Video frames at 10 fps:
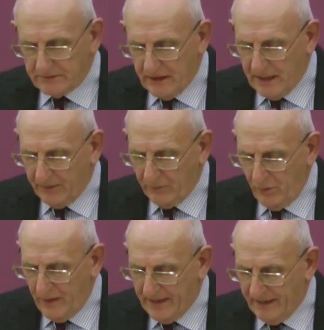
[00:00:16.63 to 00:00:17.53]
and we're
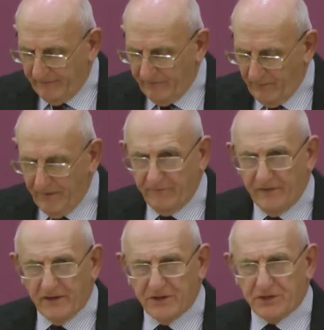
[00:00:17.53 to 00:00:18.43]
reading from the
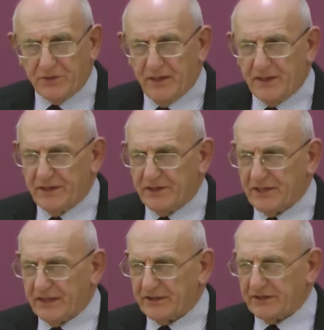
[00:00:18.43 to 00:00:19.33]
verse
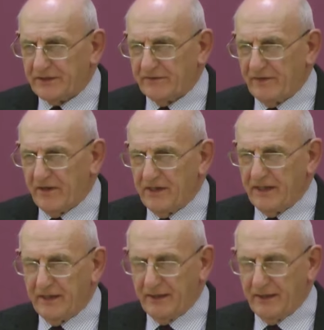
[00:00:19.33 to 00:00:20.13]
26, a very